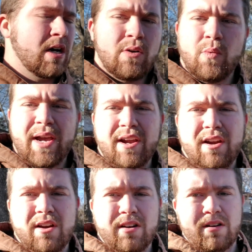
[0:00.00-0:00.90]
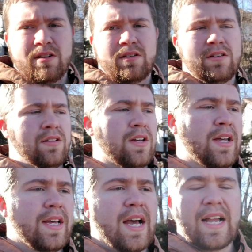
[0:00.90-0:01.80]
where
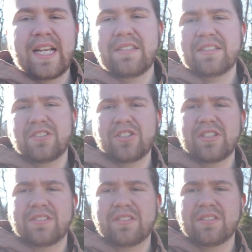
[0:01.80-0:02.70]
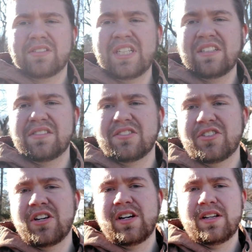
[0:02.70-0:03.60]
I guess it's just seized
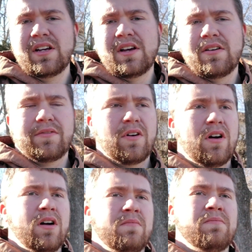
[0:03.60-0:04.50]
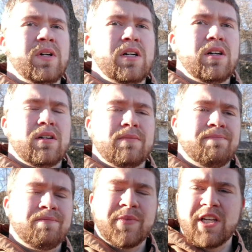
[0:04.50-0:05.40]
shut from,
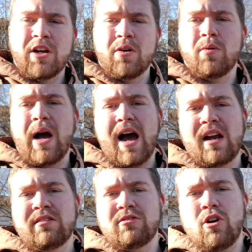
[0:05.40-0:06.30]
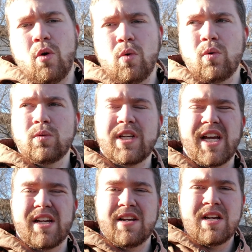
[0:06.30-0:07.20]
you know, hot and cold,
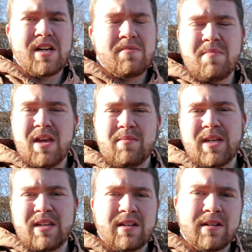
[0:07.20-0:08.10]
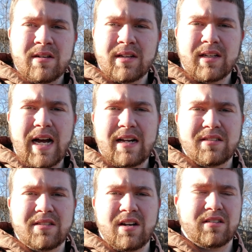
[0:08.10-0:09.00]
and maybe got
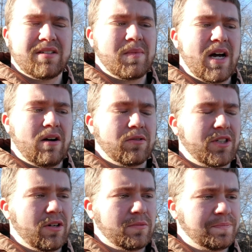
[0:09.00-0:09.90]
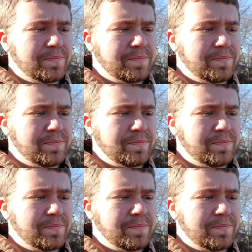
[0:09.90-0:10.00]
stuck somehow. So